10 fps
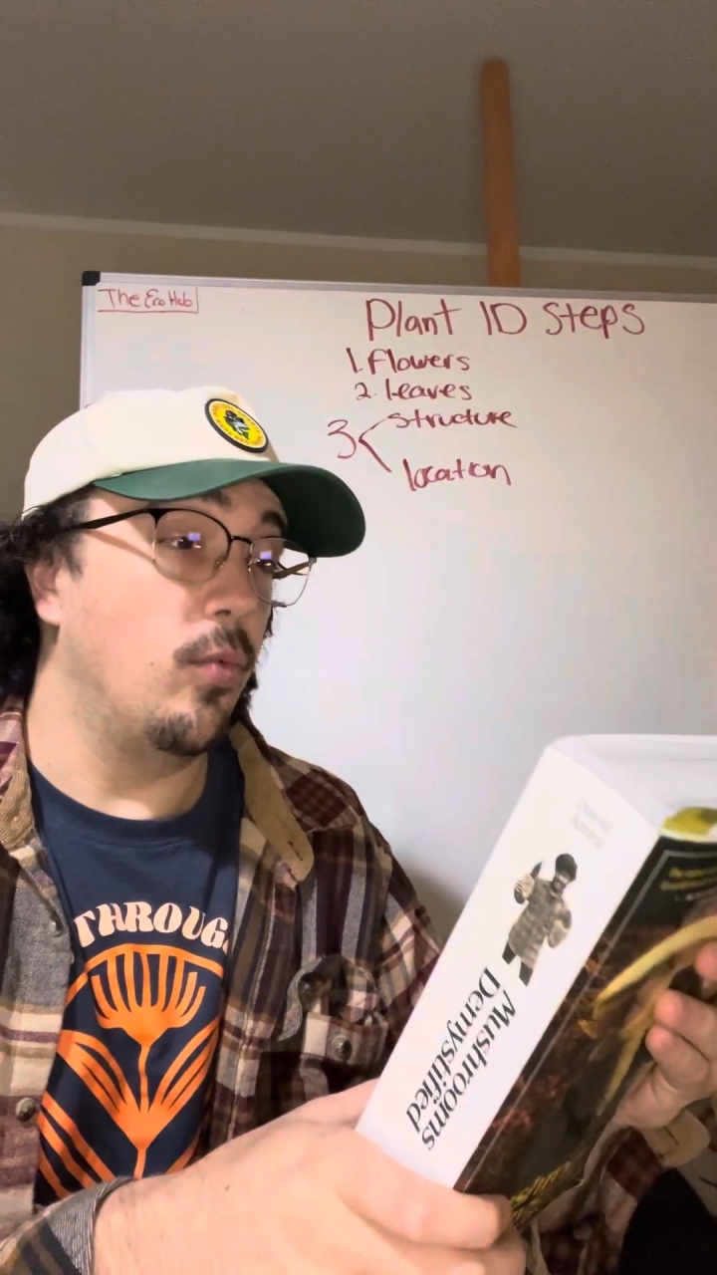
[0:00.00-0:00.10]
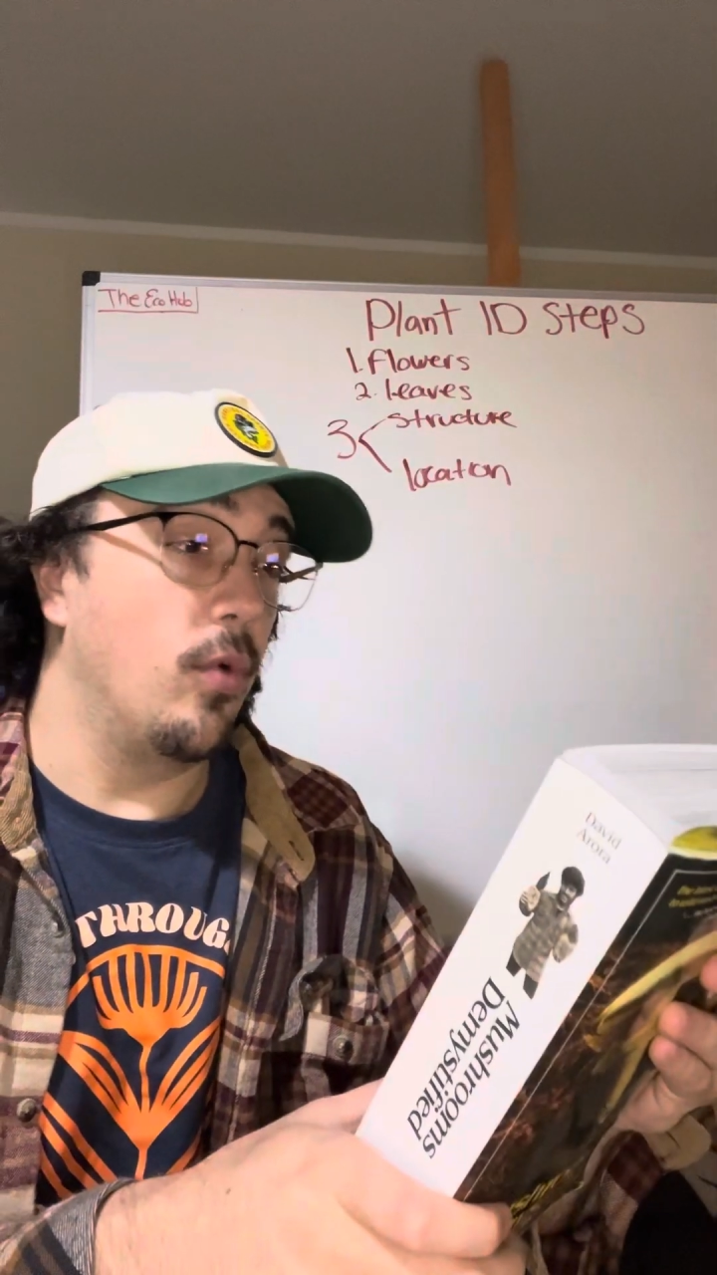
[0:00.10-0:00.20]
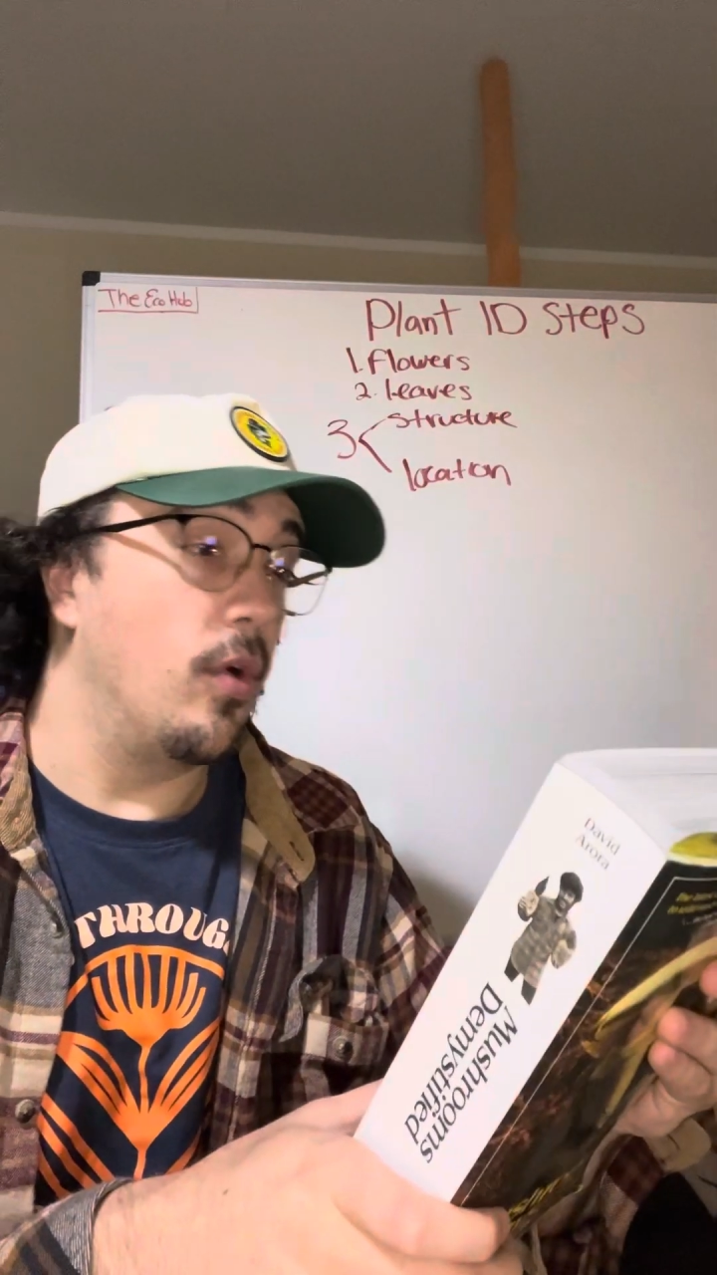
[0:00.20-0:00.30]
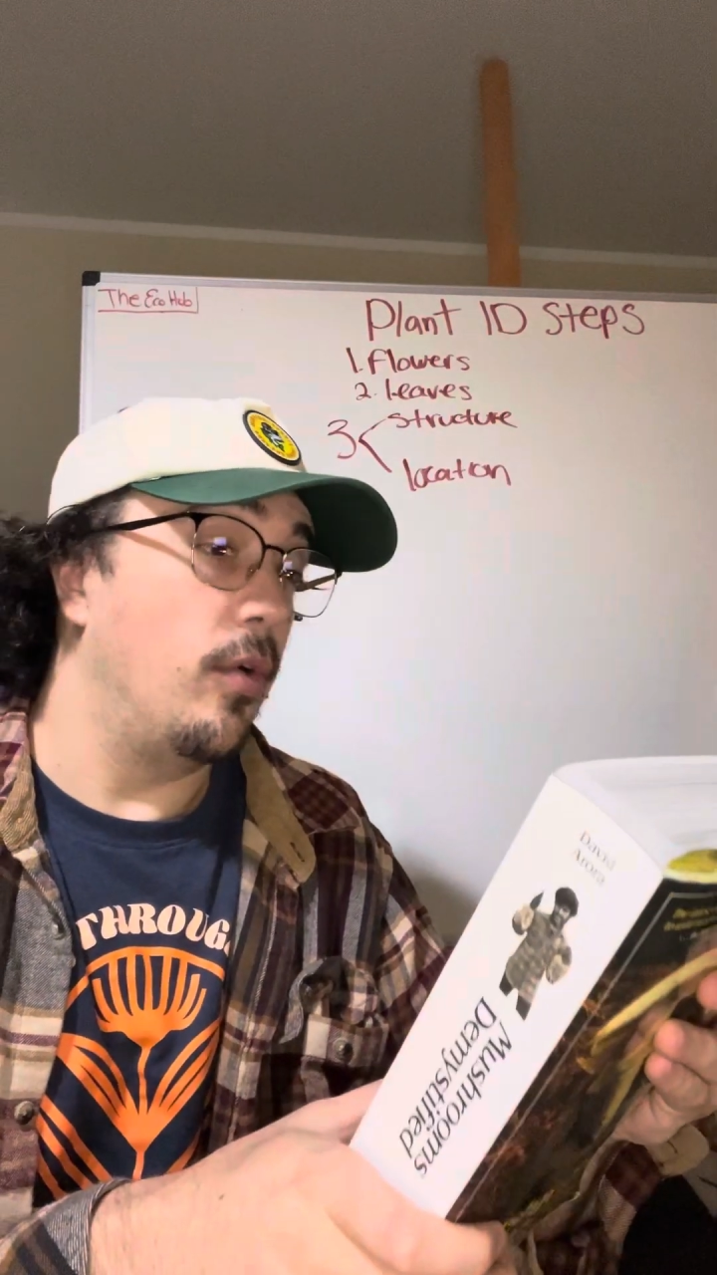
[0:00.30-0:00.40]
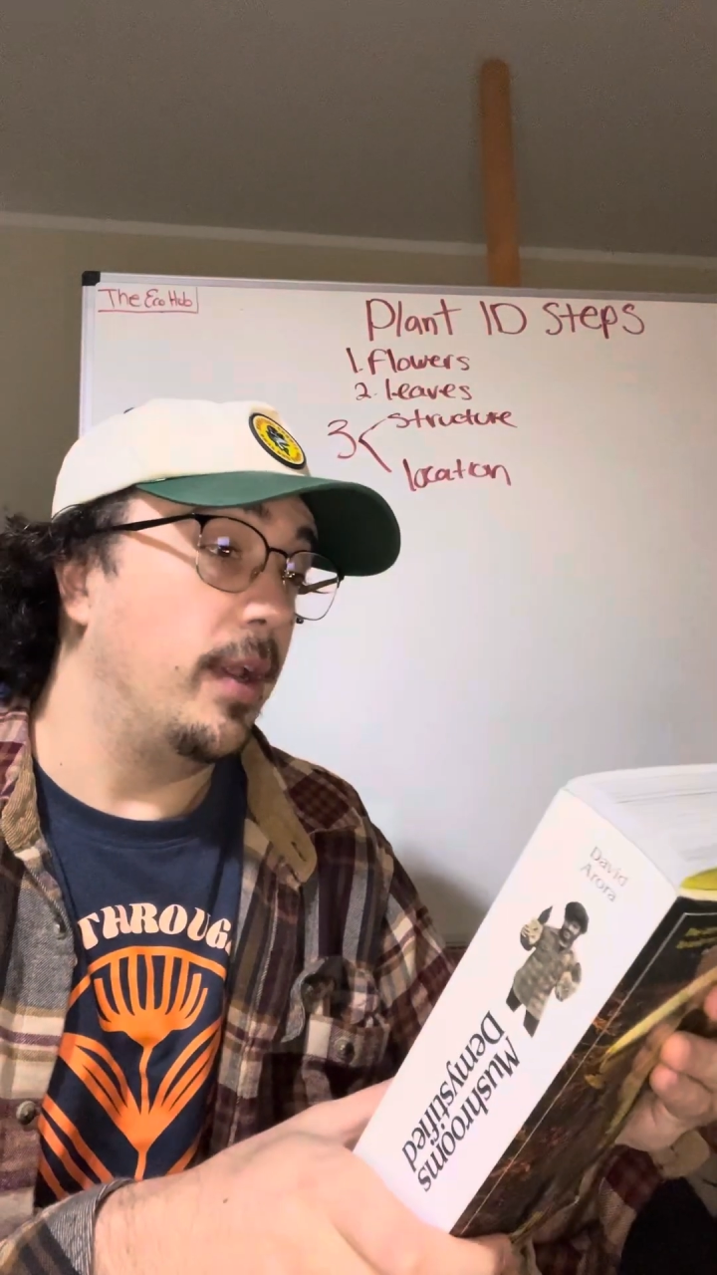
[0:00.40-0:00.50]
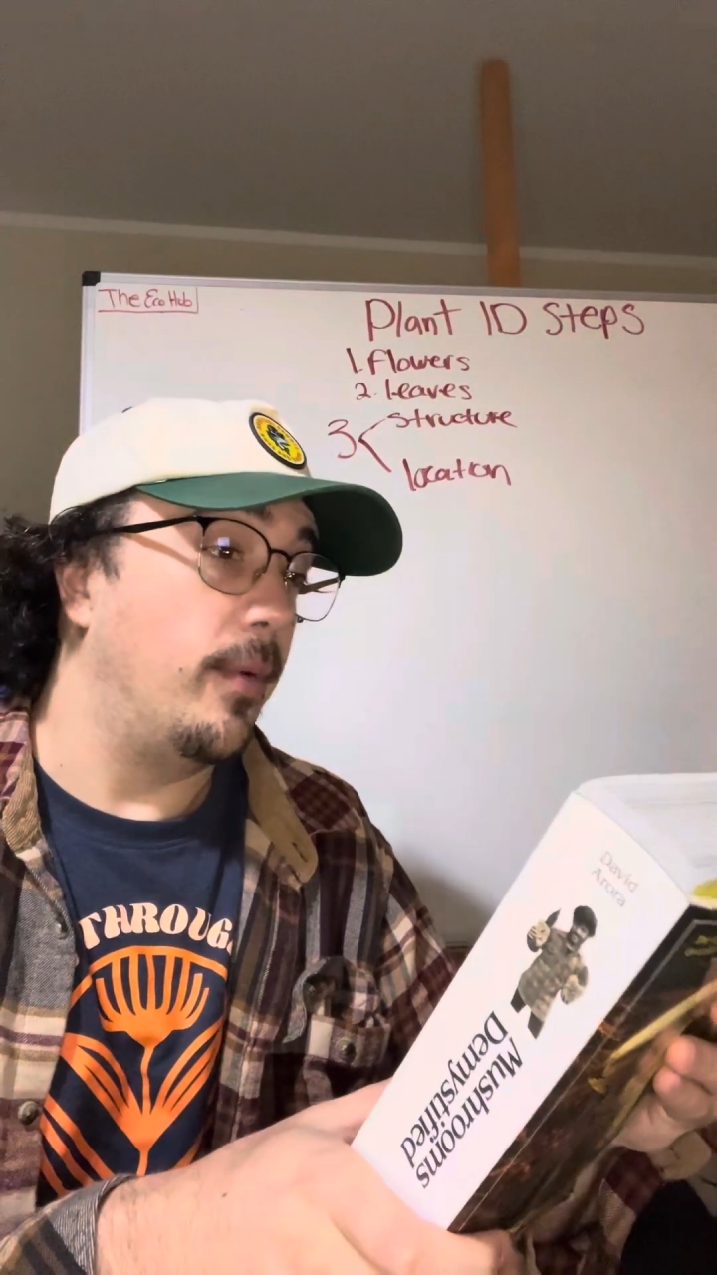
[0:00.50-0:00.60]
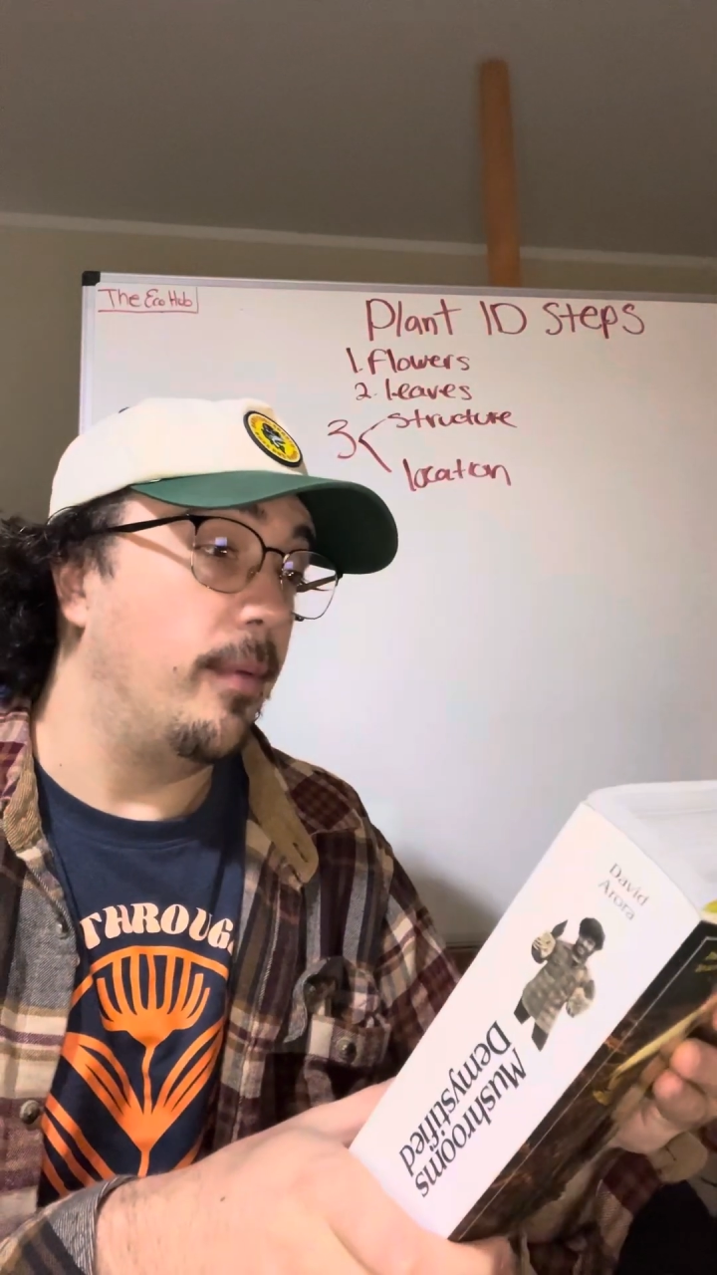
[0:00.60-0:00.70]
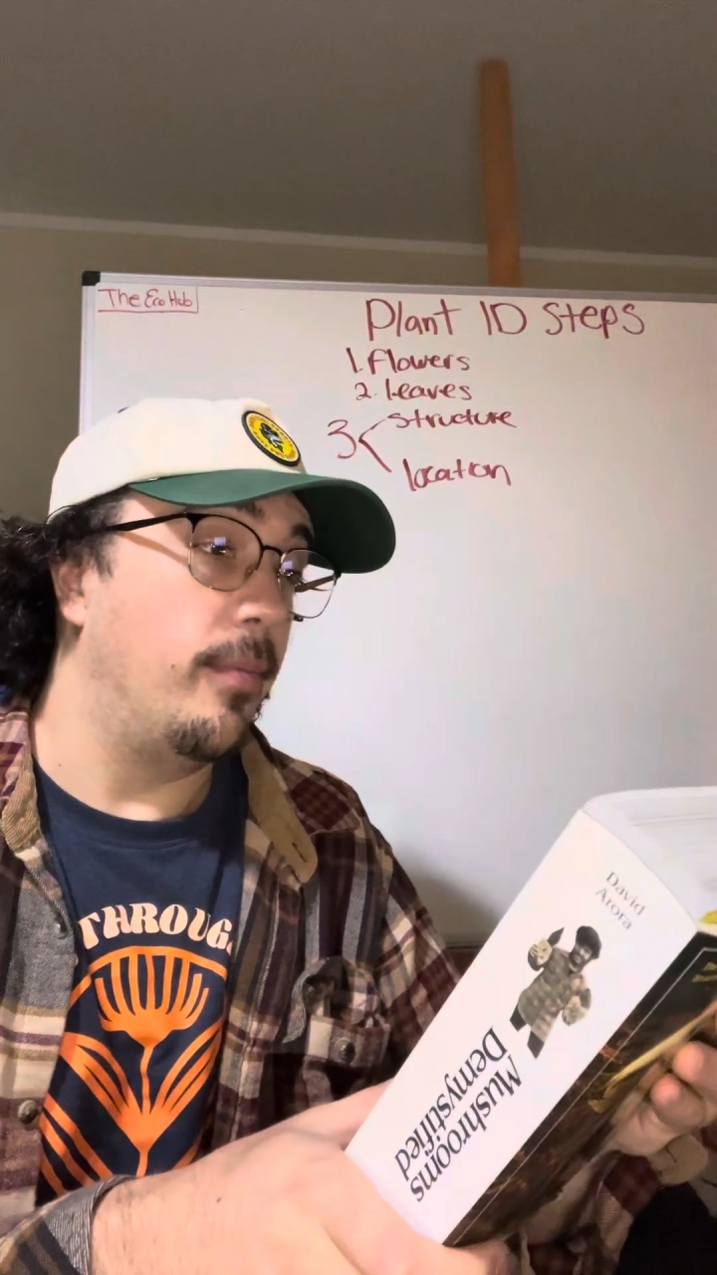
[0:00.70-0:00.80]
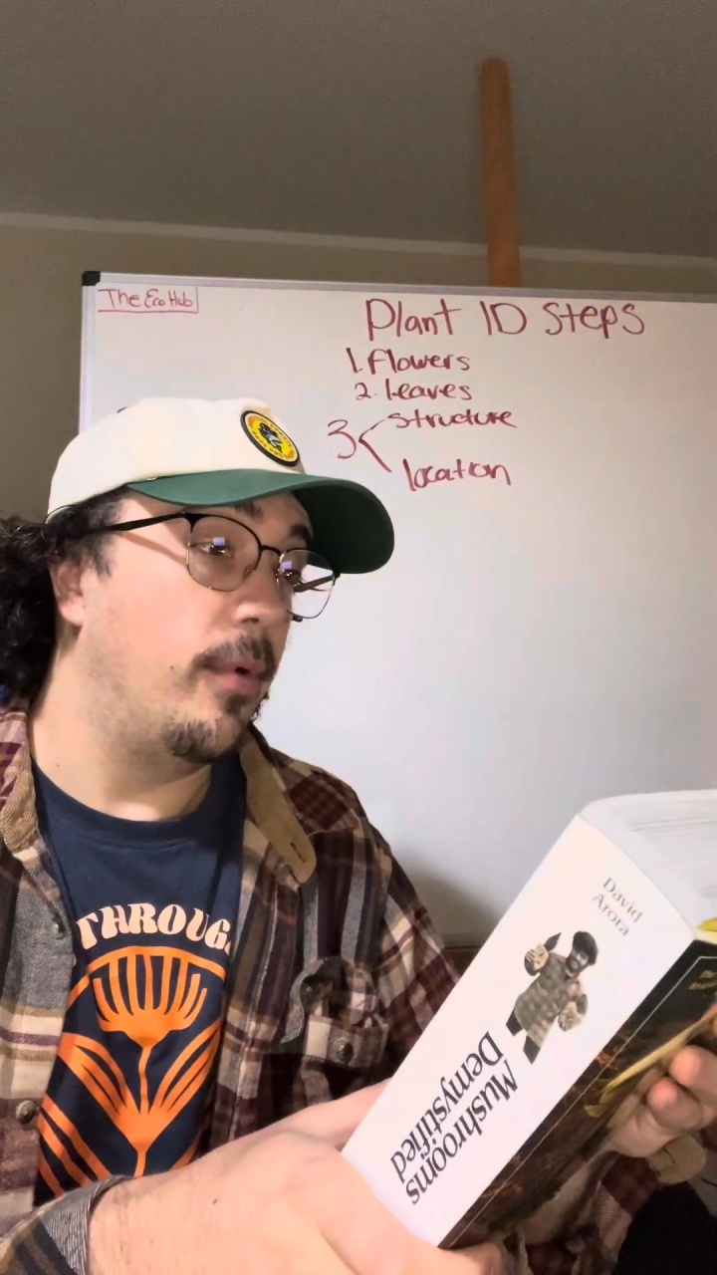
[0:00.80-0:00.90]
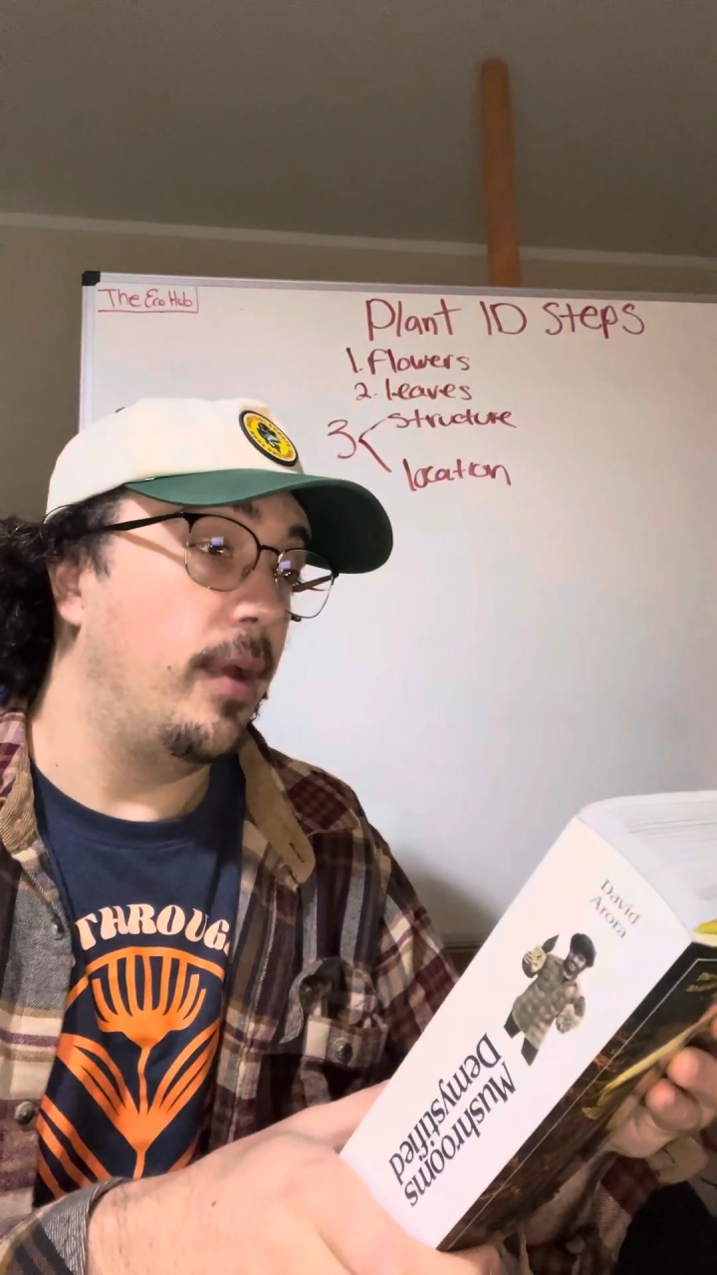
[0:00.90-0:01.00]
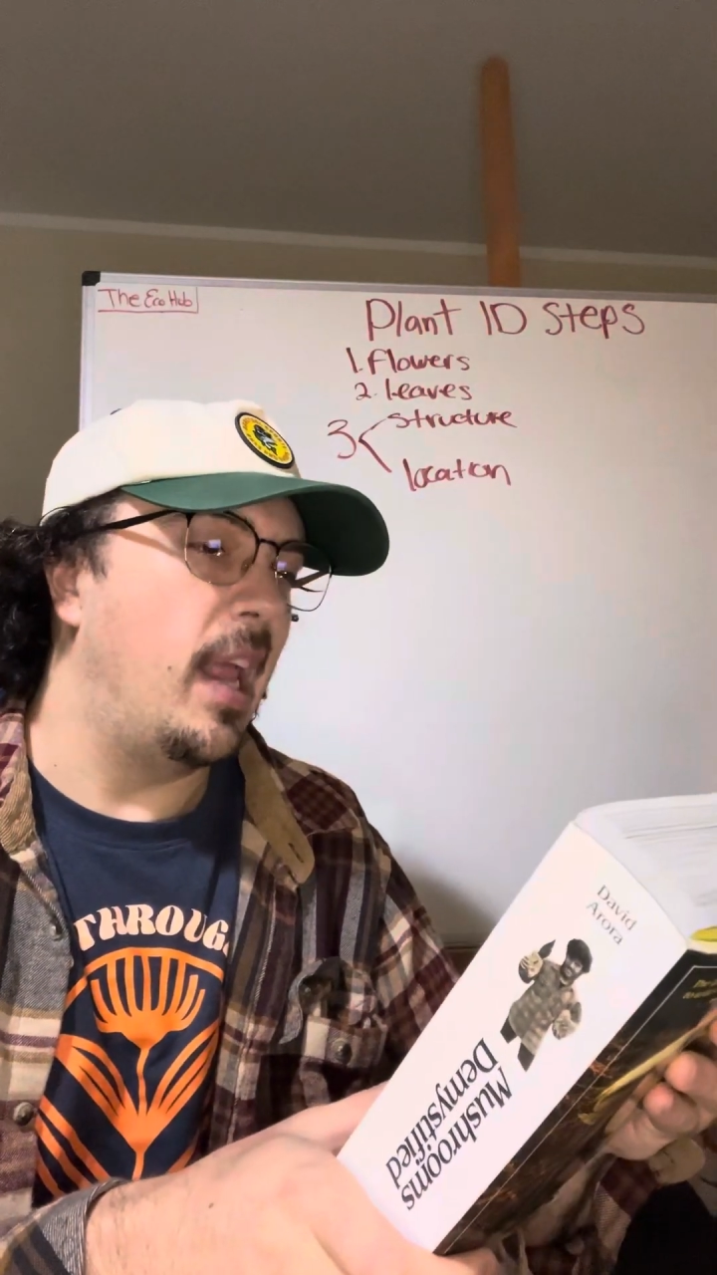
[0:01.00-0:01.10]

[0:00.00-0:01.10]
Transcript: world at one point,